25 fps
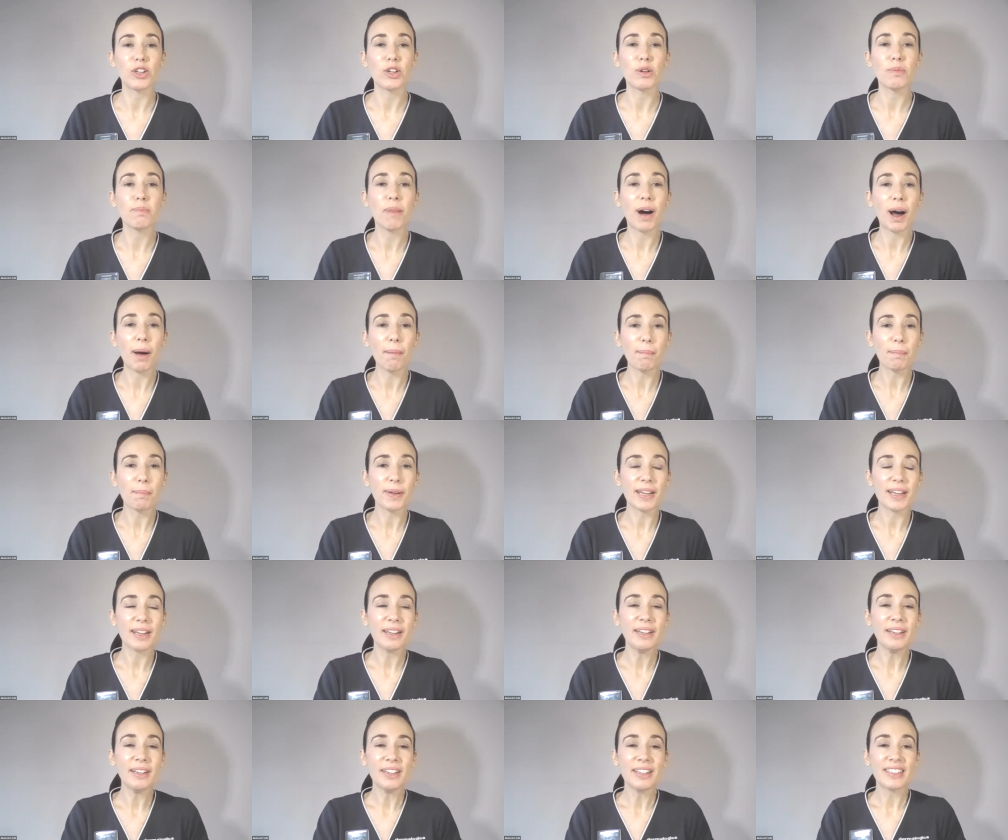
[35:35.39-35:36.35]
So you might
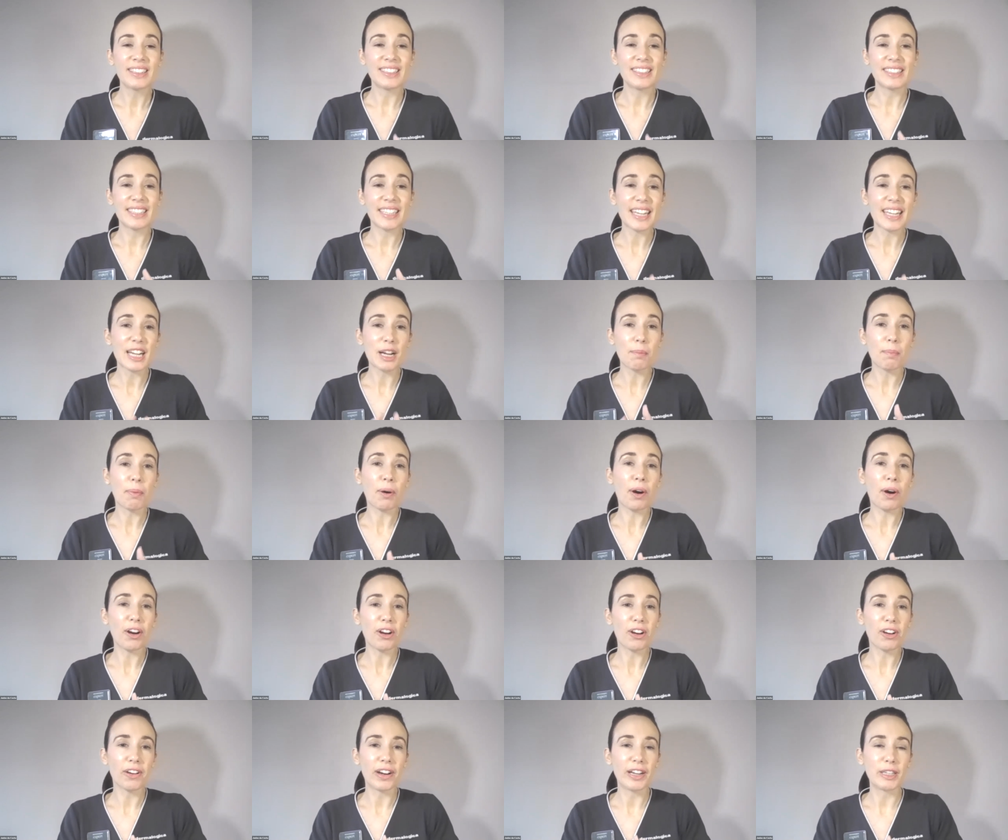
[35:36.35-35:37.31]
be seeing
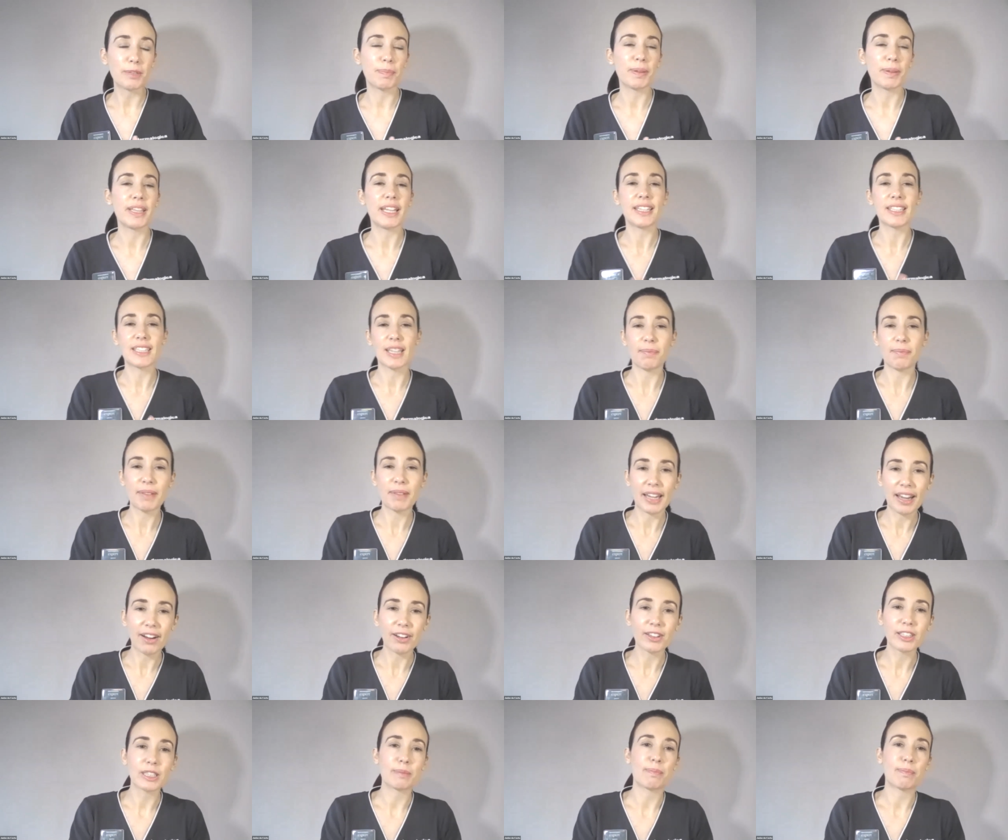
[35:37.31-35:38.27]
progress, but then
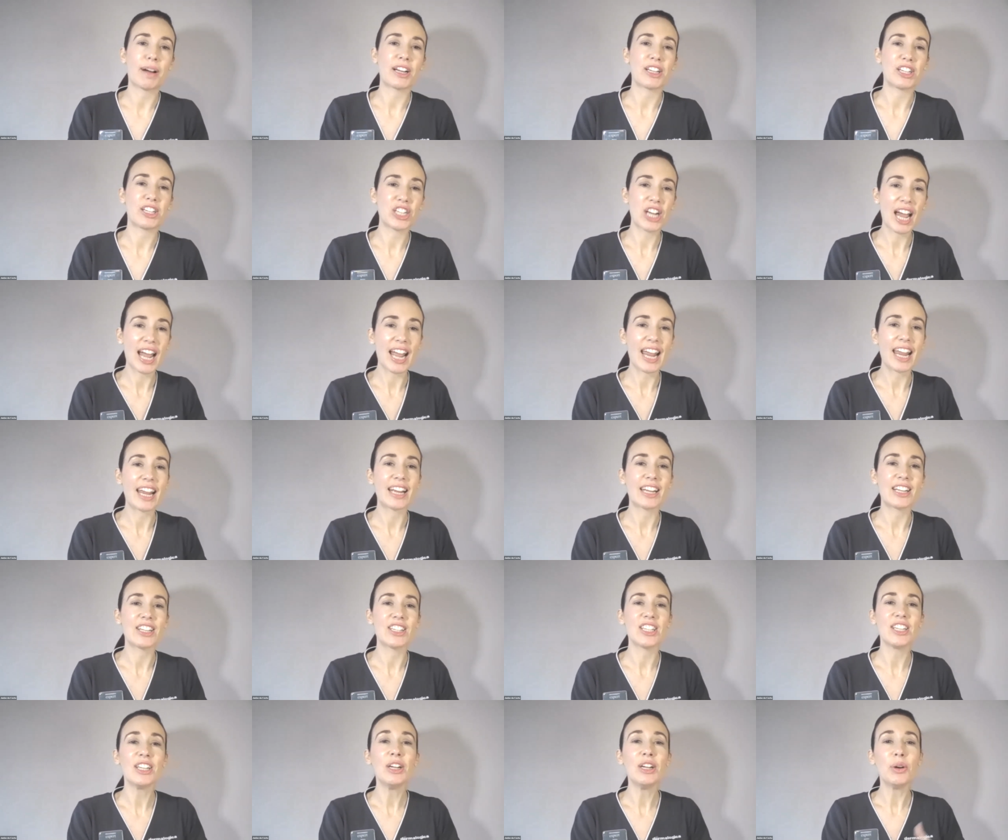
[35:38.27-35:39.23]
something else might
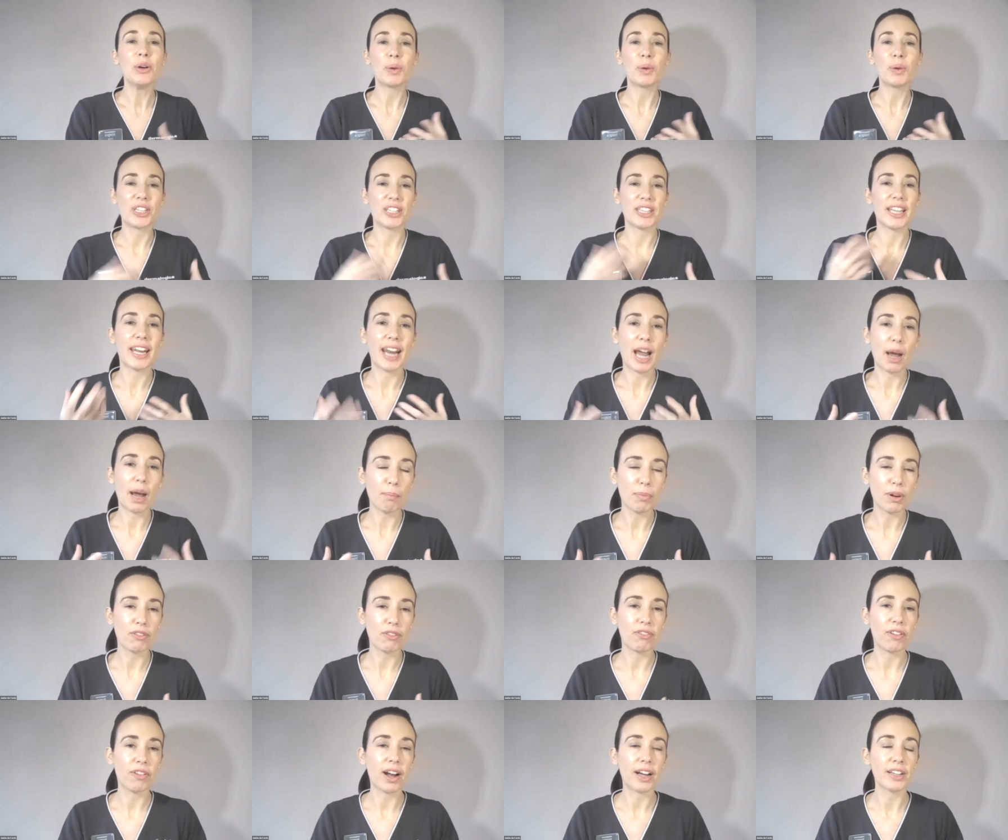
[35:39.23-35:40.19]
change, which then
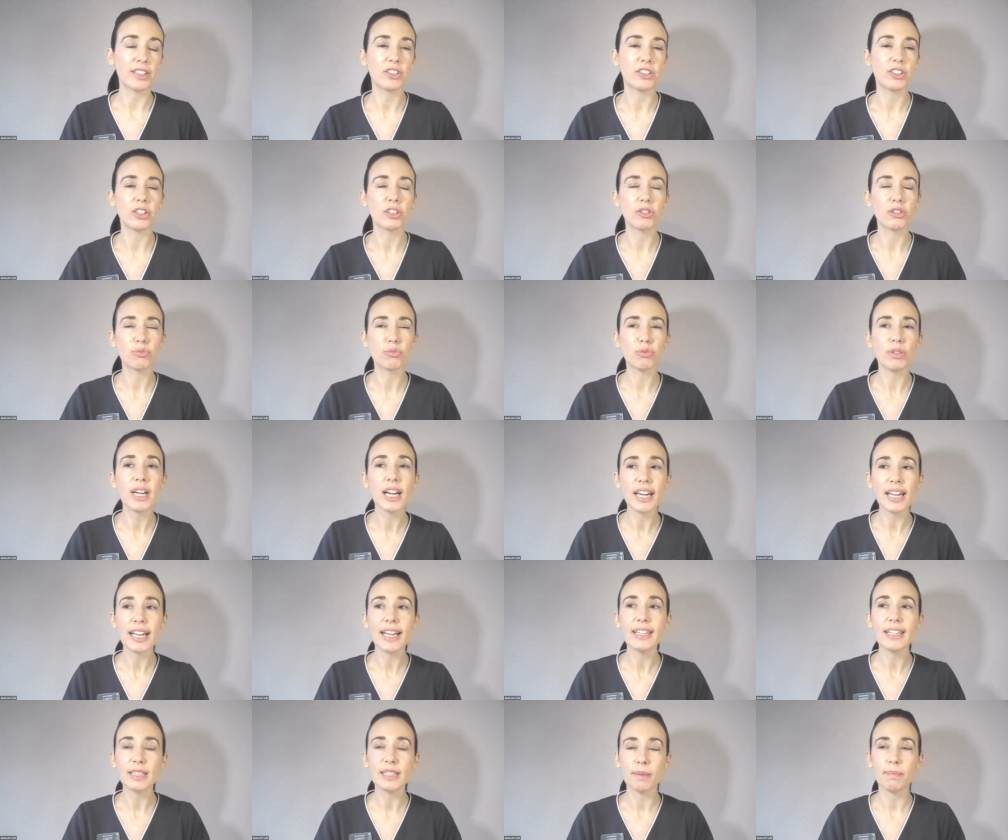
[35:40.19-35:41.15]
amplifies it. So it
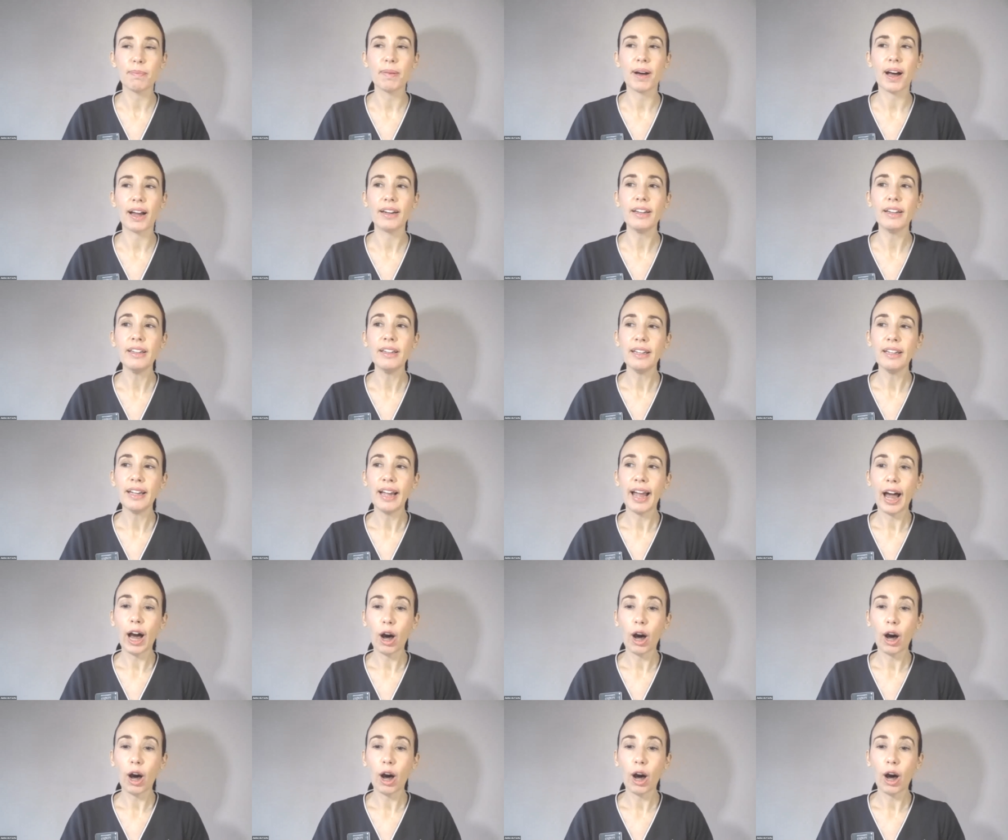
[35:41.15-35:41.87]
really is about